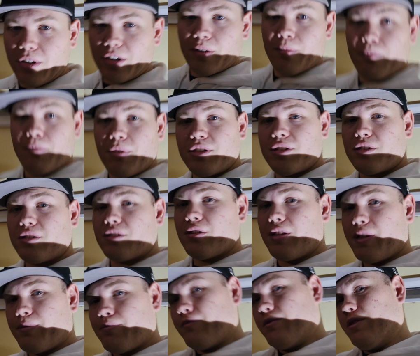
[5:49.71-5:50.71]
I'd much
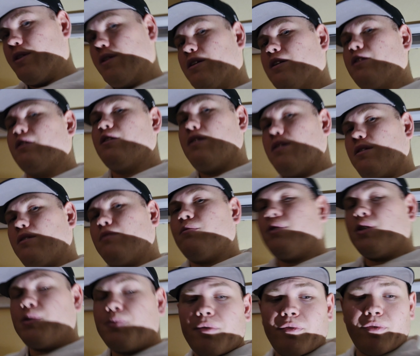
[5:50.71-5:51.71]

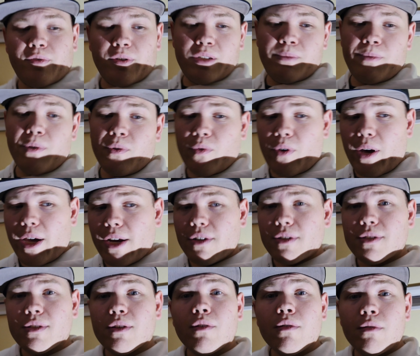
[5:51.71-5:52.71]
prefer it to be wider,
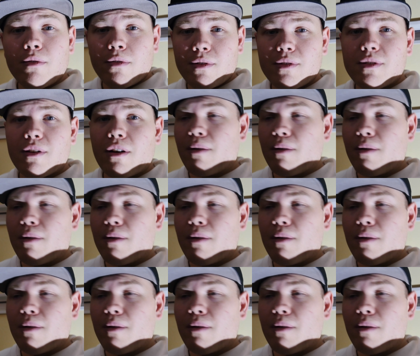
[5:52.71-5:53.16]
so sorry